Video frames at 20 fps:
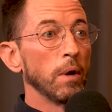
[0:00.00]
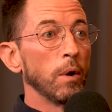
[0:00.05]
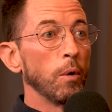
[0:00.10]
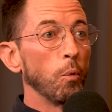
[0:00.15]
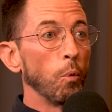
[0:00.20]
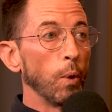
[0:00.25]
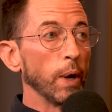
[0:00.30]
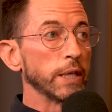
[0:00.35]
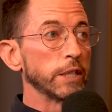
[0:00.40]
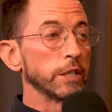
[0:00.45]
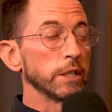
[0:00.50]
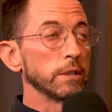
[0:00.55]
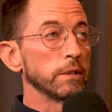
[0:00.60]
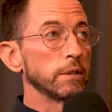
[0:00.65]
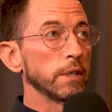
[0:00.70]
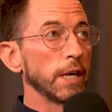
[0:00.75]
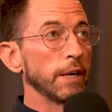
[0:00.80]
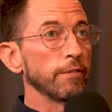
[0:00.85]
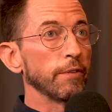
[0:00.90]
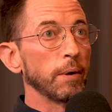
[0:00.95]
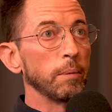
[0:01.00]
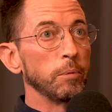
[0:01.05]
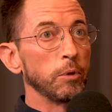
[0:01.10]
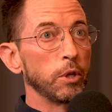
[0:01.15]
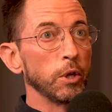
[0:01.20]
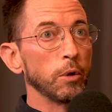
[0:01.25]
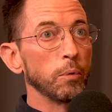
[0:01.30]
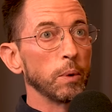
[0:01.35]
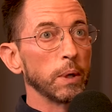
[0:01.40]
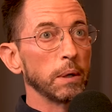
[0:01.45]
which is if I'm
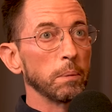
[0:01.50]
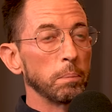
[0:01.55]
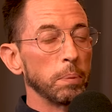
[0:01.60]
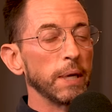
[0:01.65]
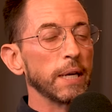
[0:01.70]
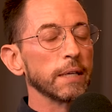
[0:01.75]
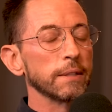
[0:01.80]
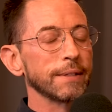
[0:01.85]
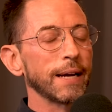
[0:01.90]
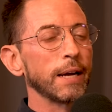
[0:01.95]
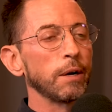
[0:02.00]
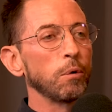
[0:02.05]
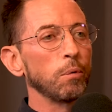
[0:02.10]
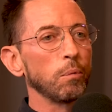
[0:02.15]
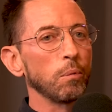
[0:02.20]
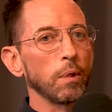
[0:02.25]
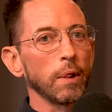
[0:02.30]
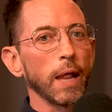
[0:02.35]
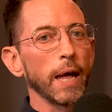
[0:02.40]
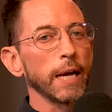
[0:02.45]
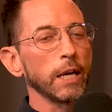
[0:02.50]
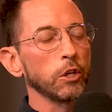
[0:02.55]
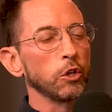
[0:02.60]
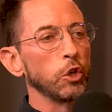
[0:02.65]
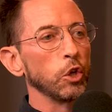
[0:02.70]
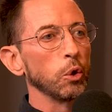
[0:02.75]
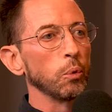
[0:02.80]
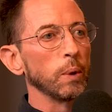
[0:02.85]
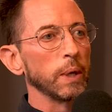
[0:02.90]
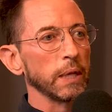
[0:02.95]
doing, because I don't like
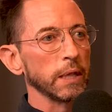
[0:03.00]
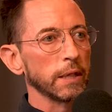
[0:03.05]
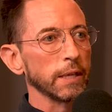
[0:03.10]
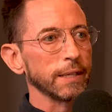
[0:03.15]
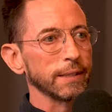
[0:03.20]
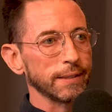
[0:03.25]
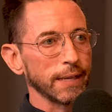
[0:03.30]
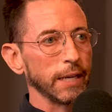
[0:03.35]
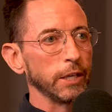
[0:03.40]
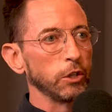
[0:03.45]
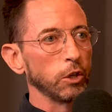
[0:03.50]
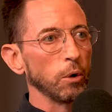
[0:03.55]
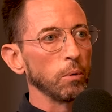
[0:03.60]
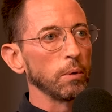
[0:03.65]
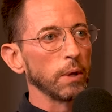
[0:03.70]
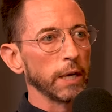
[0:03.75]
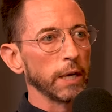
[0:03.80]
doing things I don't